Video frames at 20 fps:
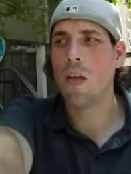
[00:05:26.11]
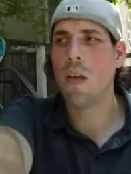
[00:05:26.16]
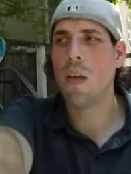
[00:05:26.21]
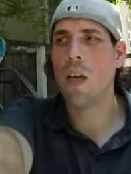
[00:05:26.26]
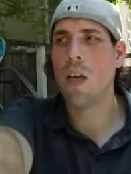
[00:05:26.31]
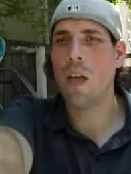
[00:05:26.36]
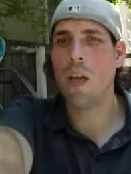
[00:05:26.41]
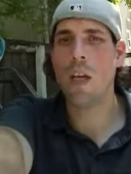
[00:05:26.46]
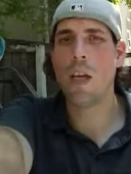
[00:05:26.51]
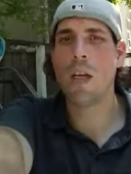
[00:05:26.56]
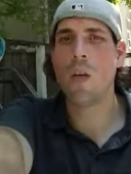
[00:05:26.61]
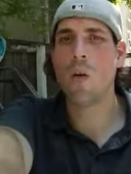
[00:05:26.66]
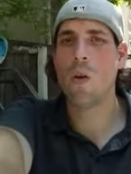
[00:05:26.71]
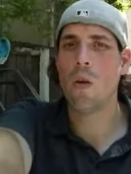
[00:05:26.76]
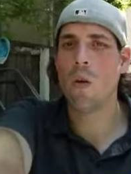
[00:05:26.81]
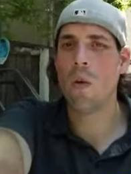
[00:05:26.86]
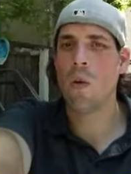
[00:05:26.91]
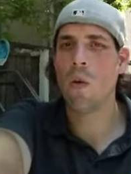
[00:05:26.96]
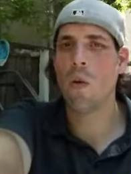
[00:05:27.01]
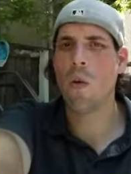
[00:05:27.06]
Canadian
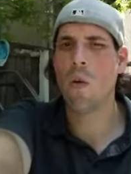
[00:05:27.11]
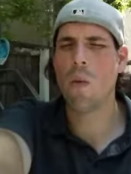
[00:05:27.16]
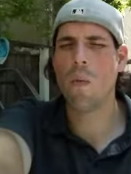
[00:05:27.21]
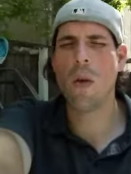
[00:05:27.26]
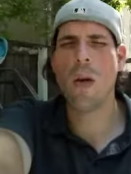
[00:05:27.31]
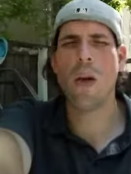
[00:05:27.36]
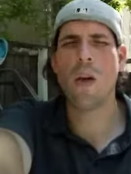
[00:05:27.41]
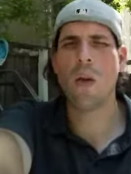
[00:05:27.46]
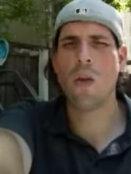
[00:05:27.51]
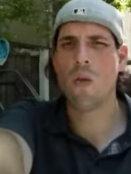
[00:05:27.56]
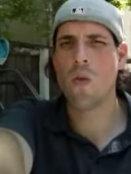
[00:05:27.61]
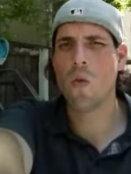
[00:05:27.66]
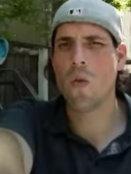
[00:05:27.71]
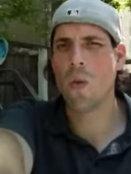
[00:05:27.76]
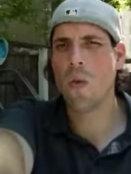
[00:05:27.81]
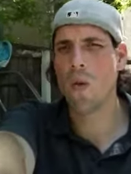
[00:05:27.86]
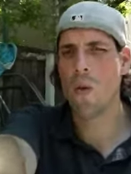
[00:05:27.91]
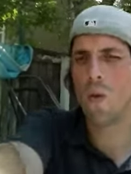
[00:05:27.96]
or North American soil,